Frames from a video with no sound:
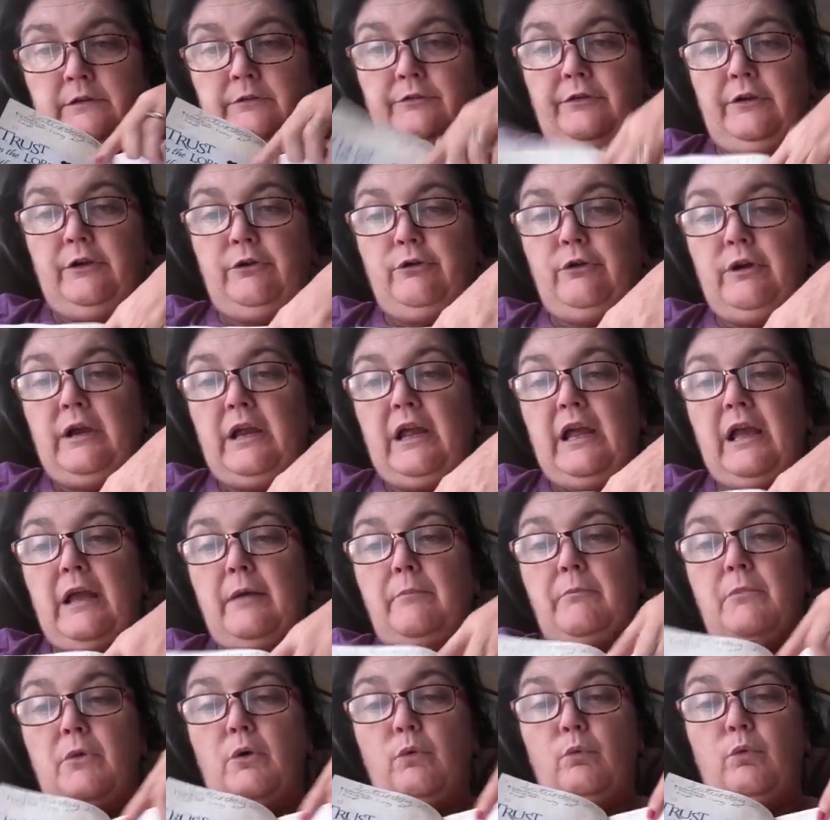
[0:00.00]
Figuring
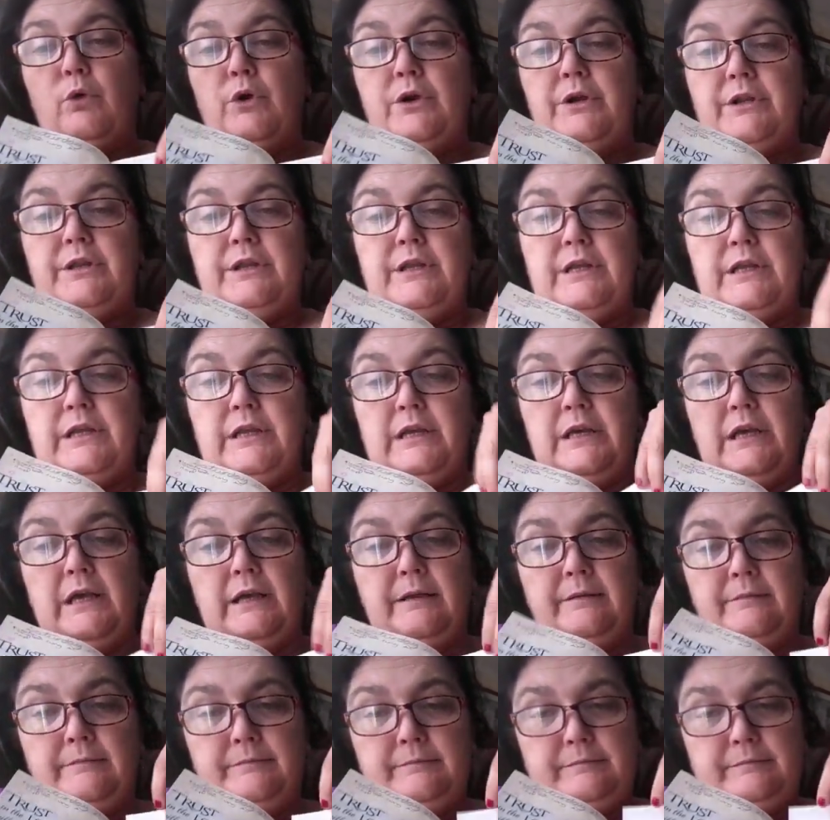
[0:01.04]
out my word of the year.